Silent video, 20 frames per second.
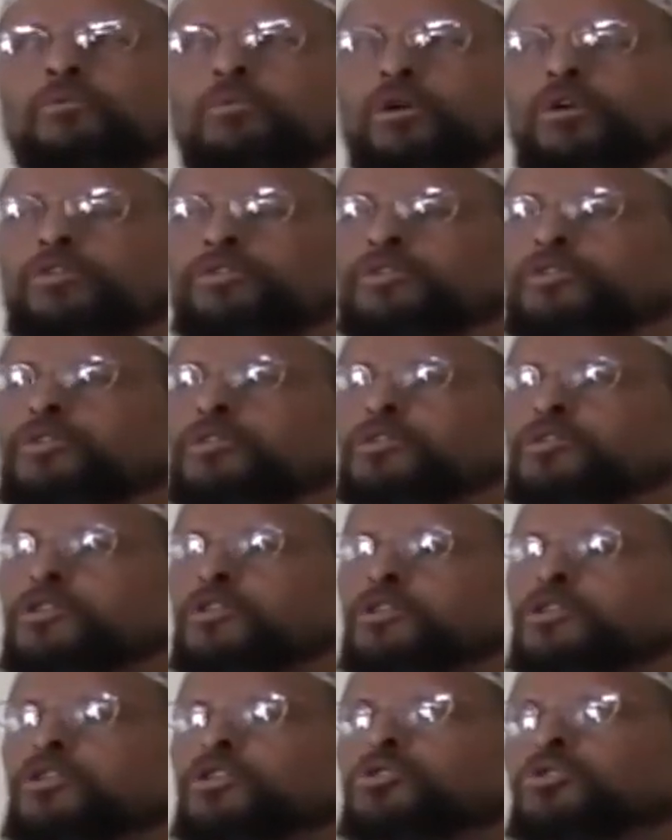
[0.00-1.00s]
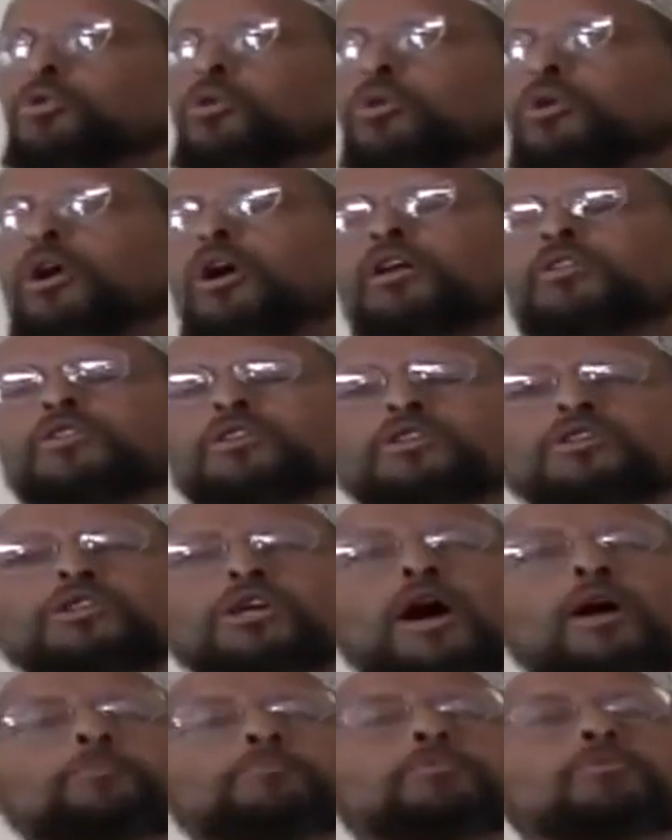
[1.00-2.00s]
with the surah, the
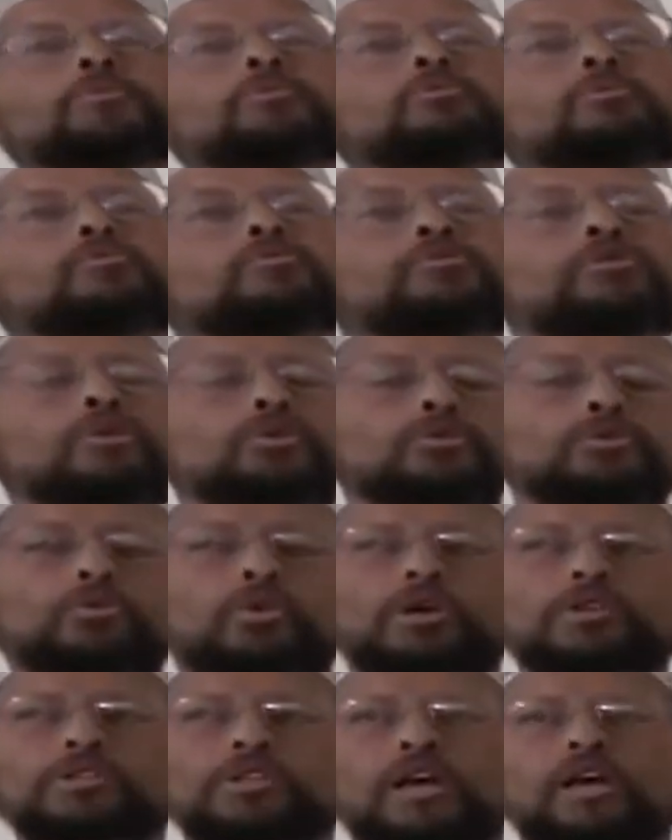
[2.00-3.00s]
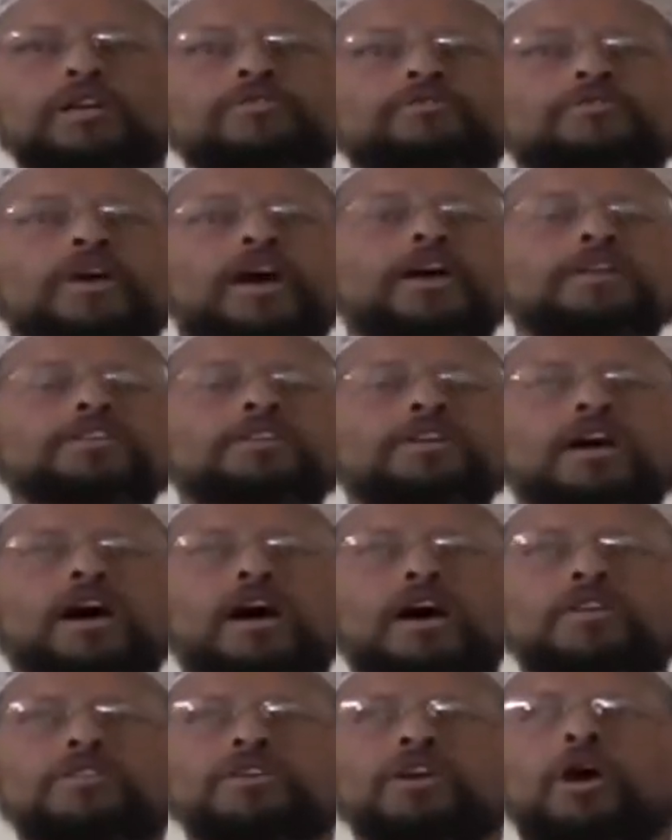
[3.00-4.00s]
chapter referred to as Al
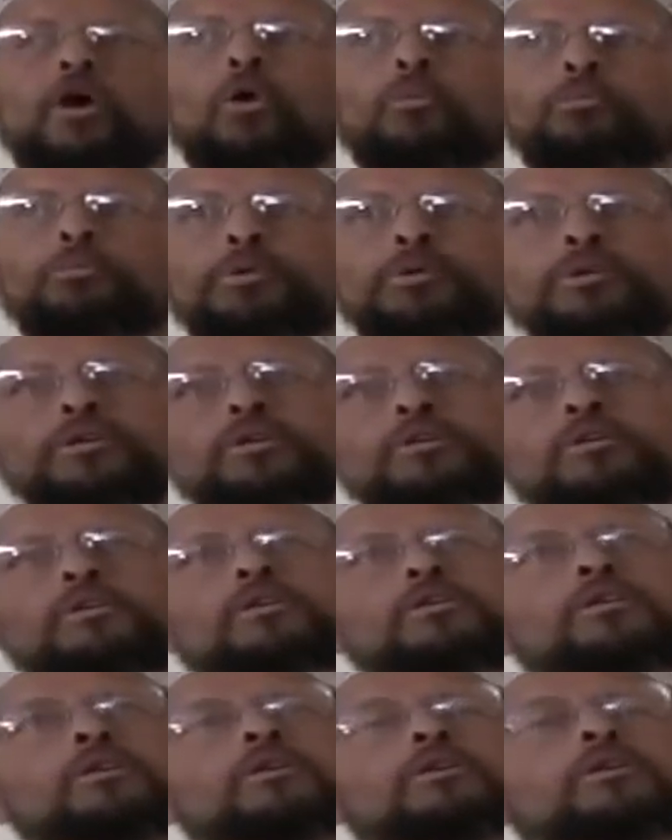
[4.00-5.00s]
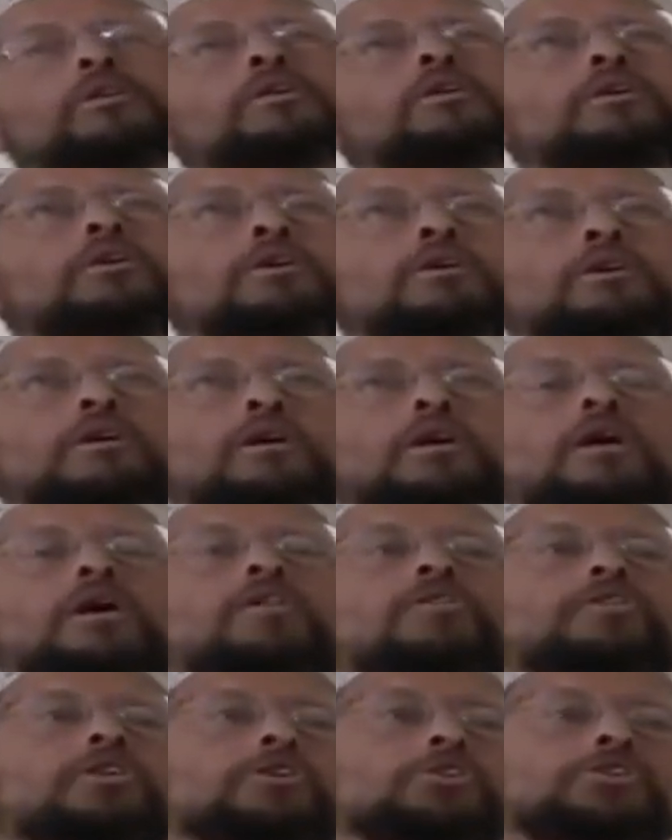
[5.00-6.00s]
Fatiha, opening.
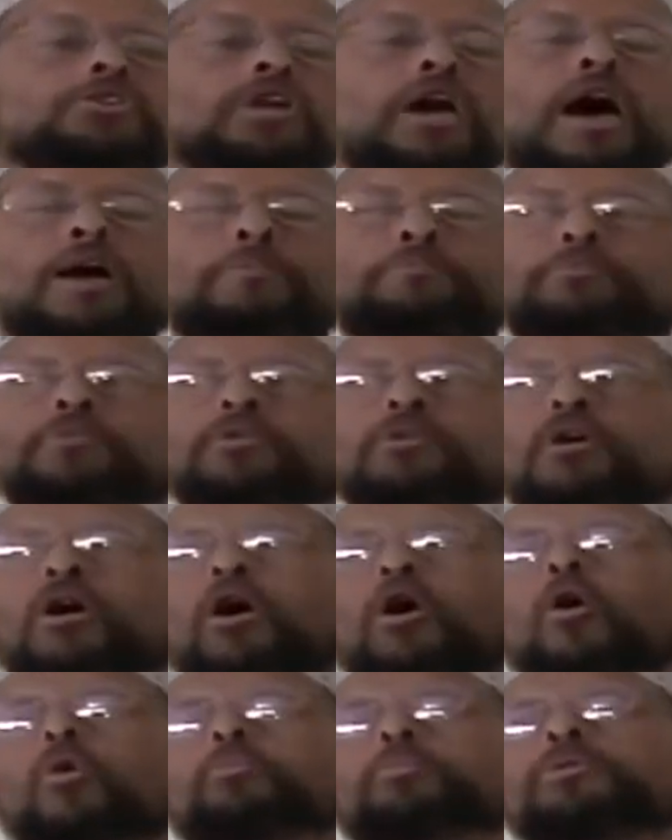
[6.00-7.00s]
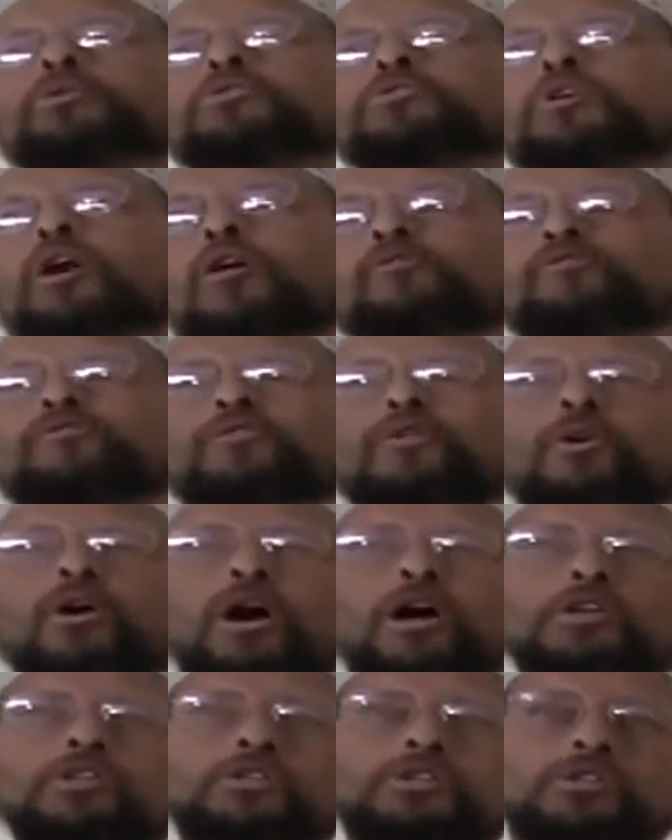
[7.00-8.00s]
And this chapter opens up
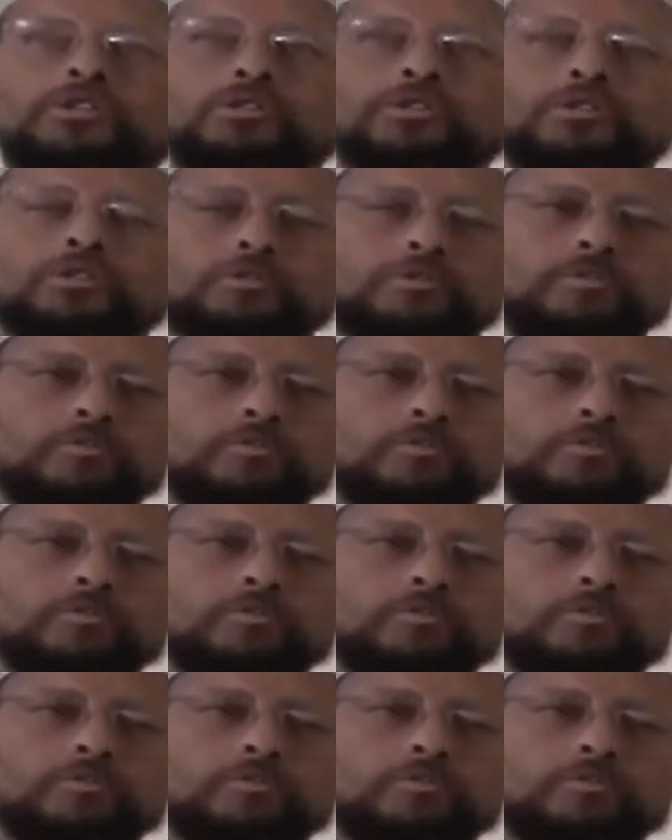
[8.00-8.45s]
for us